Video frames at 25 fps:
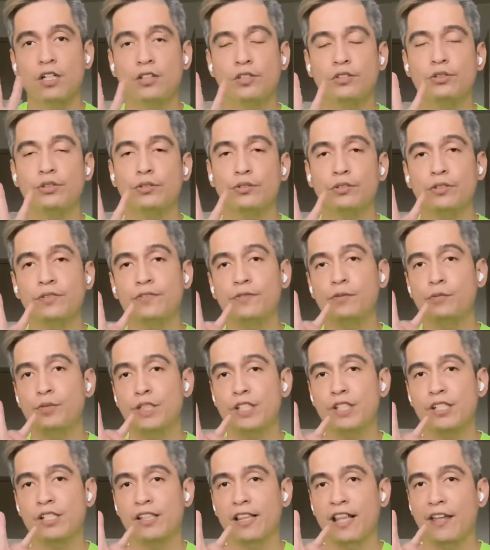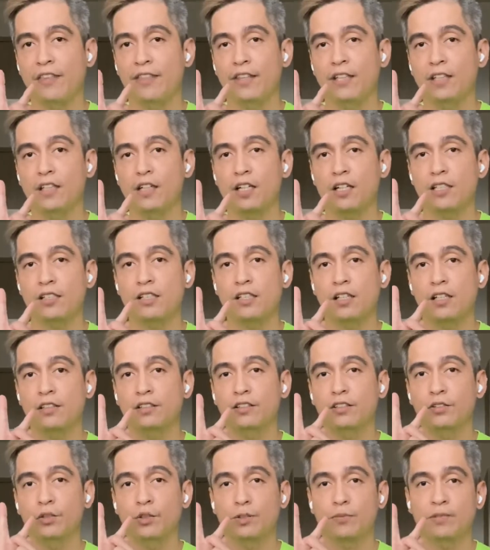2 of which landing cards are the
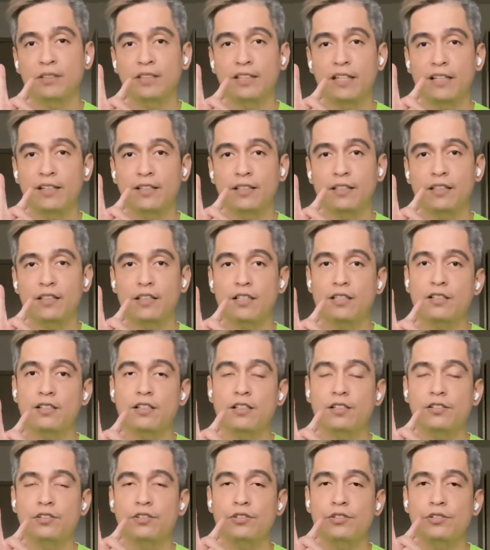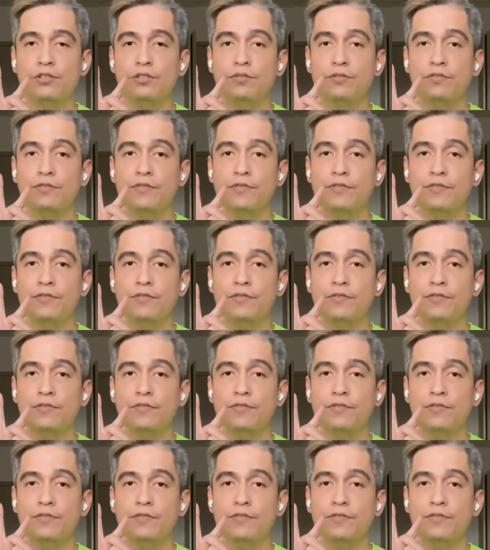normal landing cards that you